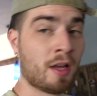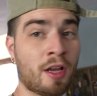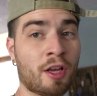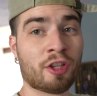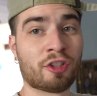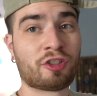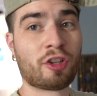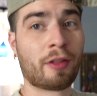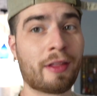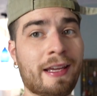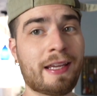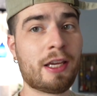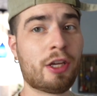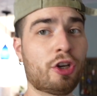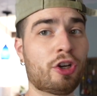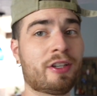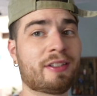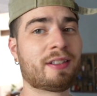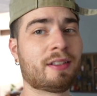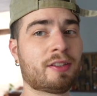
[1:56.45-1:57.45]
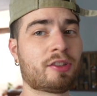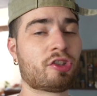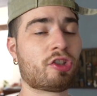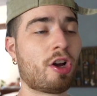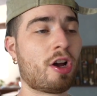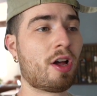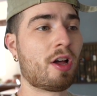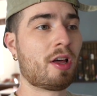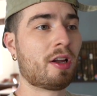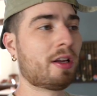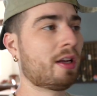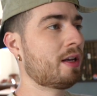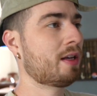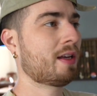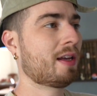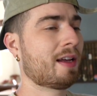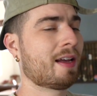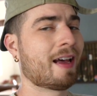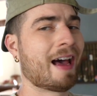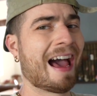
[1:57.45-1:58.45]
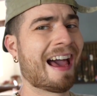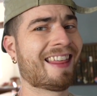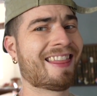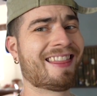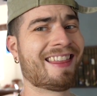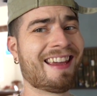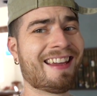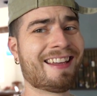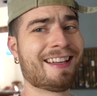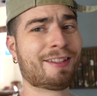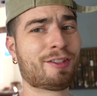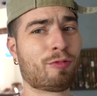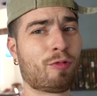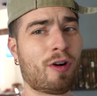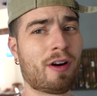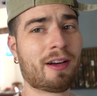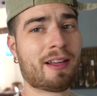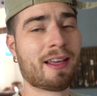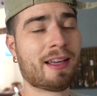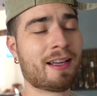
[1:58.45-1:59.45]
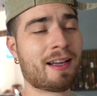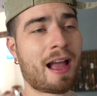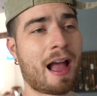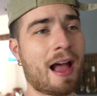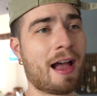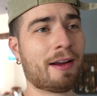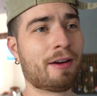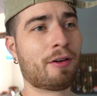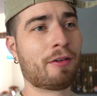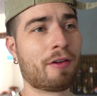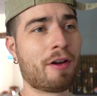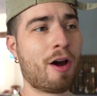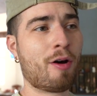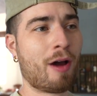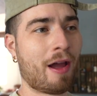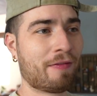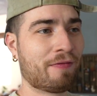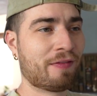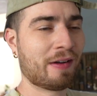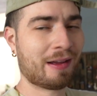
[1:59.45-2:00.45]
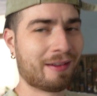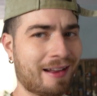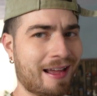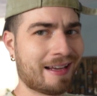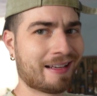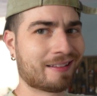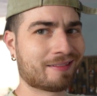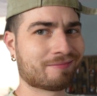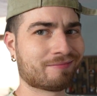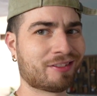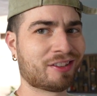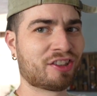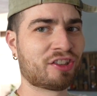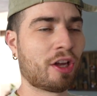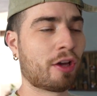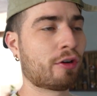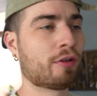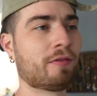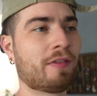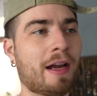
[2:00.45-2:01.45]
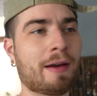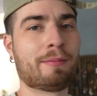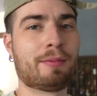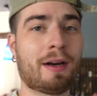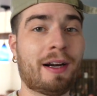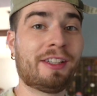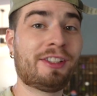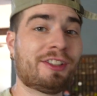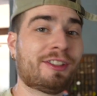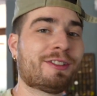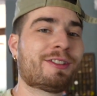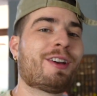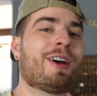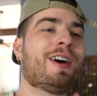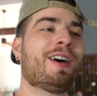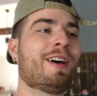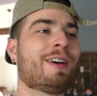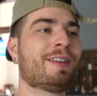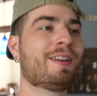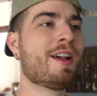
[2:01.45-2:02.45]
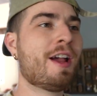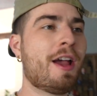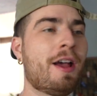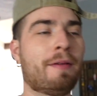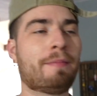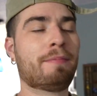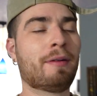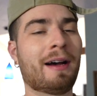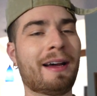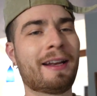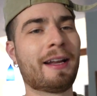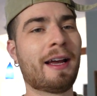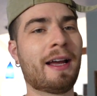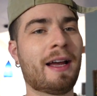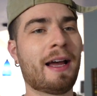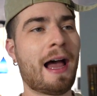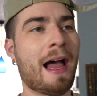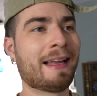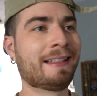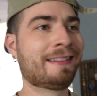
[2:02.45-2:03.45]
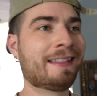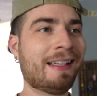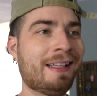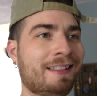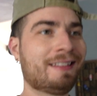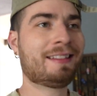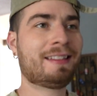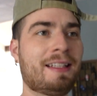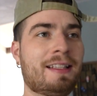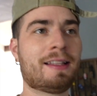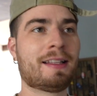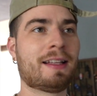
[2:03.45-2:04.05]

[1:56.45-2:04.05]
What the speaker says: So the heater is installed. I think it's working. I don't know. I felt like subtle vibrations, but I didn't see the